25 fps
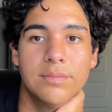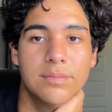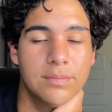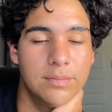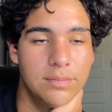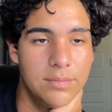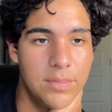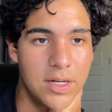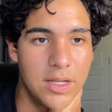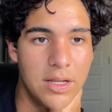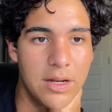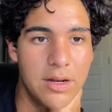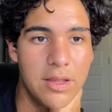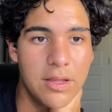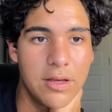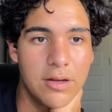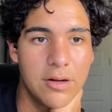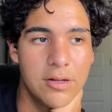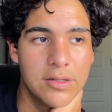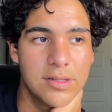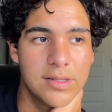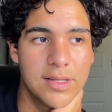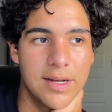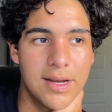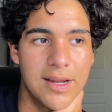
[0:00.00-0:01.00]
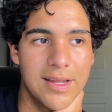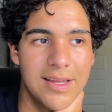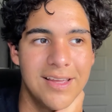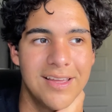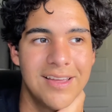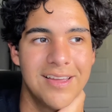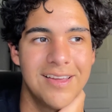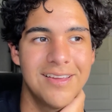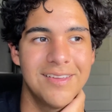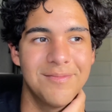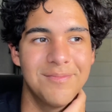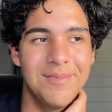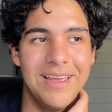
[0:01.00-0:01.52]
But a lot of the cards that I
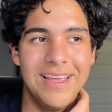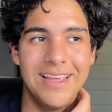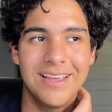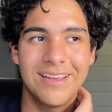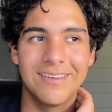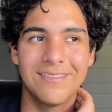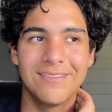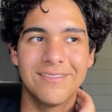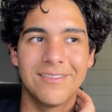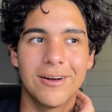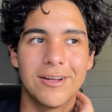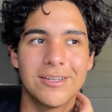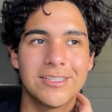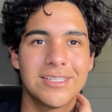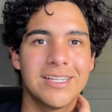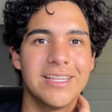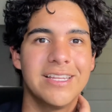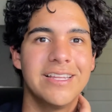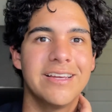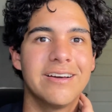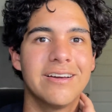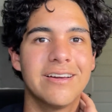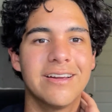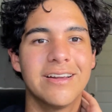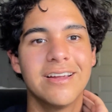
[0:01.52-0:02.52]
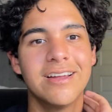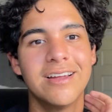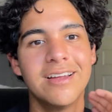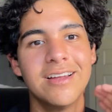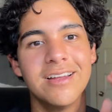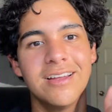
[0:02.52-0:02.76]
make, unfortunately, are